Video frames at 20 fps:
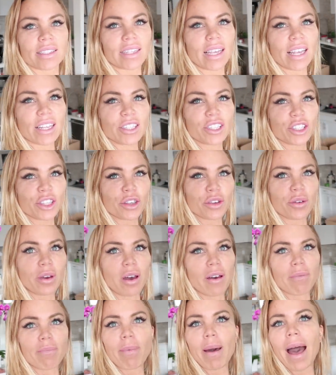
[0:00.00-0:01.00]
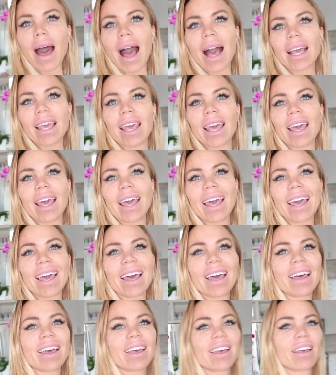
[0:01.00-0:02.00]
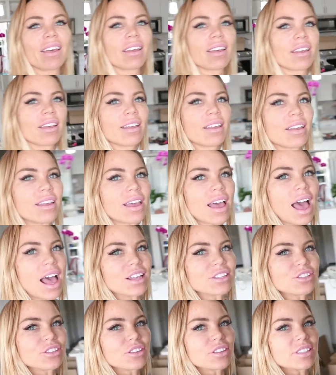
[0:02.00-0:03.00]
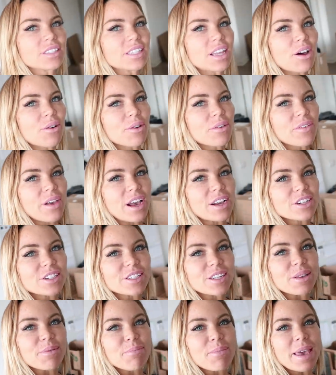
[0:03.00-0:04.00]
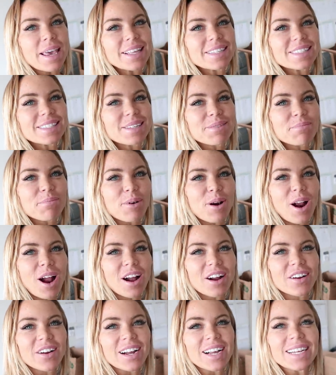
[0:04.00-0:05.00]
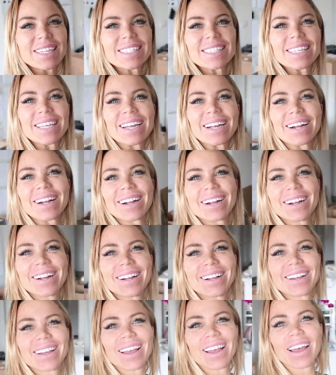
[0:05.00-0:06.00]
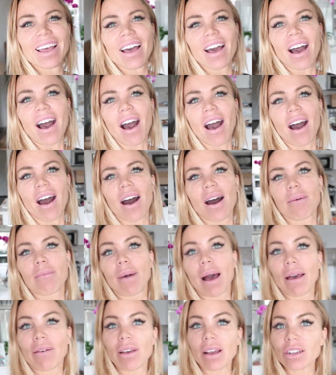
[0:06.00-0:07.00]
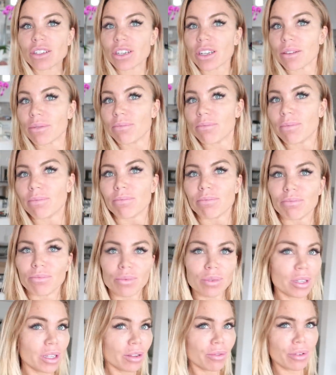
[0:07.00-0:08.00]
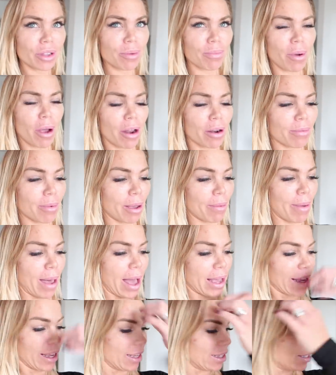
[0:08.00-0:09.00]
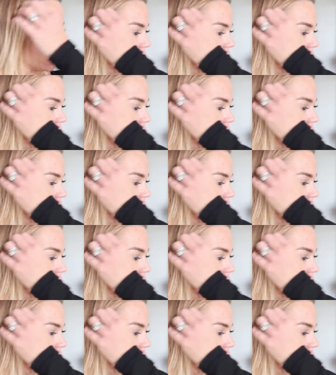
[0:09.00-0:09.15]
Day two of packing. As you can tell, we've actually made some progress here. Um, I've actually really, really proud of my packing